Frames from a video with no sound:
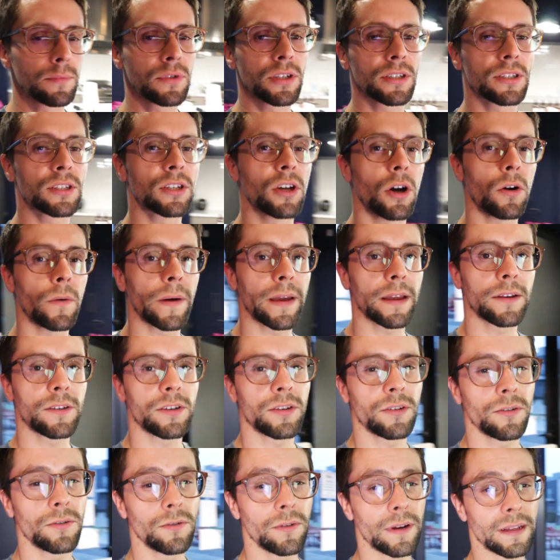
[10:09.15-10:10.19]
I'm just going
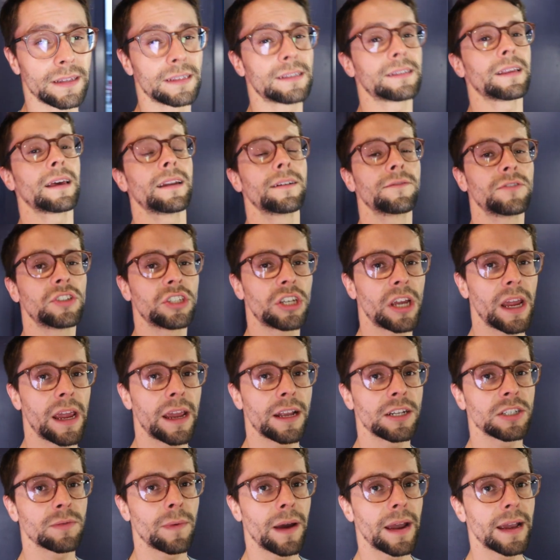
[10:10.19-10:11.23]
to, instead of
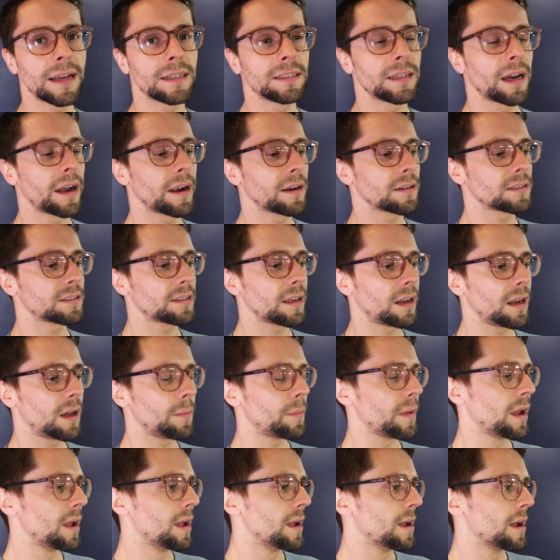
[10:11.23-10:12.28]
change my entire
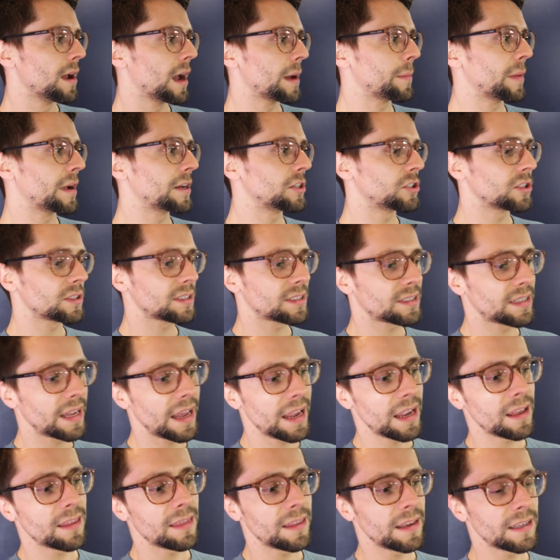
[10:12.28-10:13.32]
setup, I might just
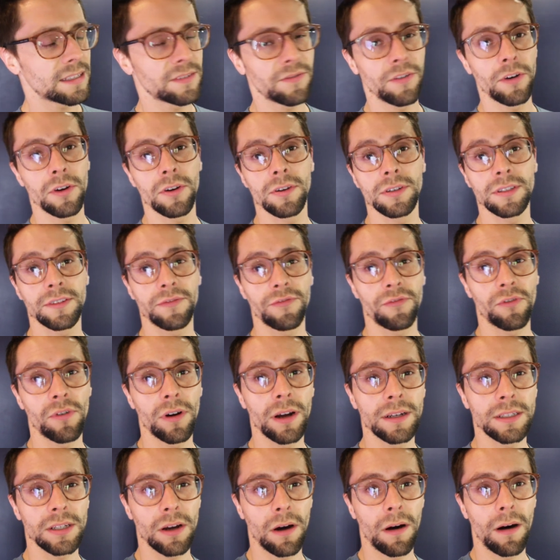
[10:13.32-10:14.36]
take these photos
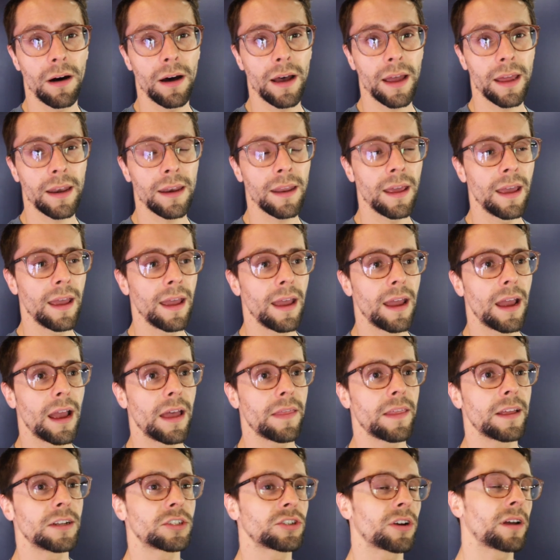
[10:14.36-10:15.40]
front on
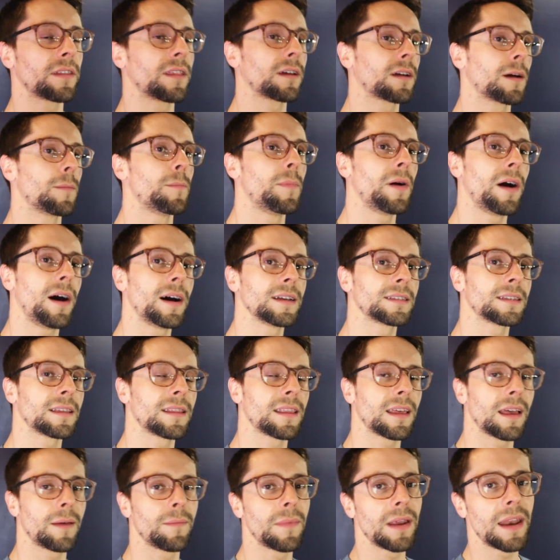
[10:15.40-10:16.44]
and then try to
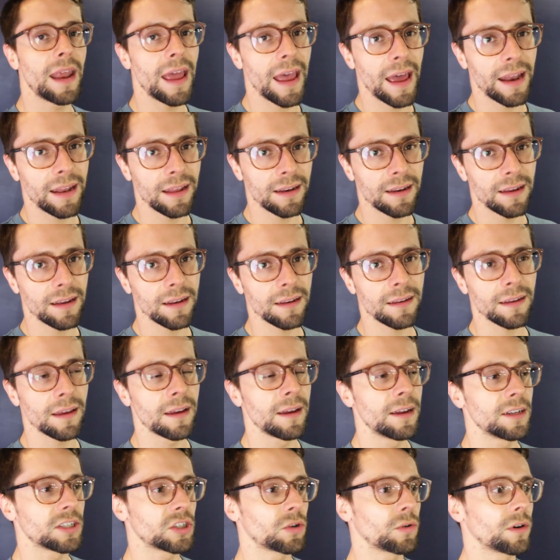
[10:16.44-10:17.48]
composite them and edit it
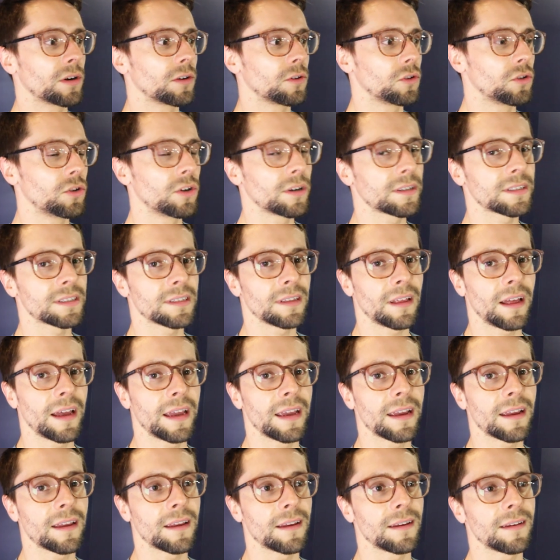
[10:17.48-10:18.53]
to where it looks
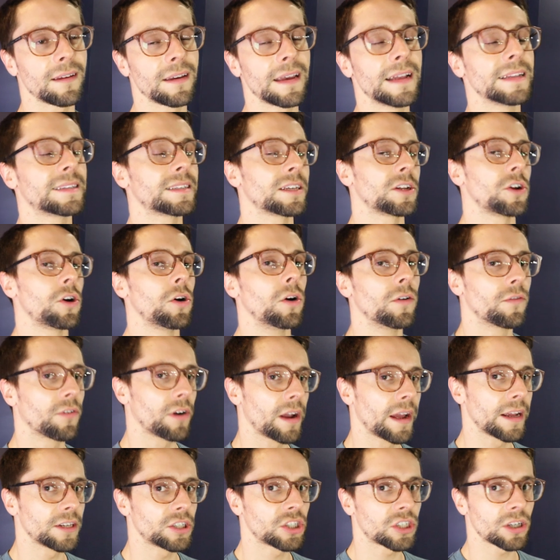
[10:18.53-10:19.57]
like it's an
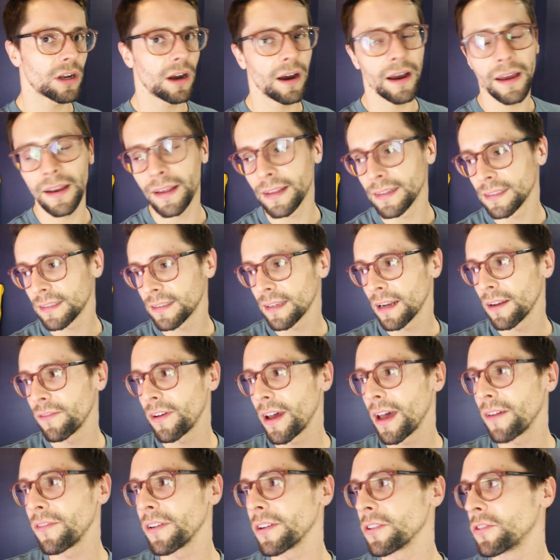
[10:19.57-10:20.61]
overhead shot instead of
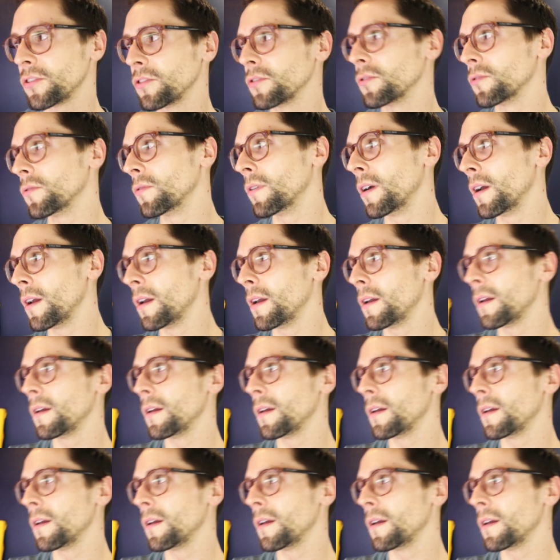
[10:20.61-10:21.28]
having to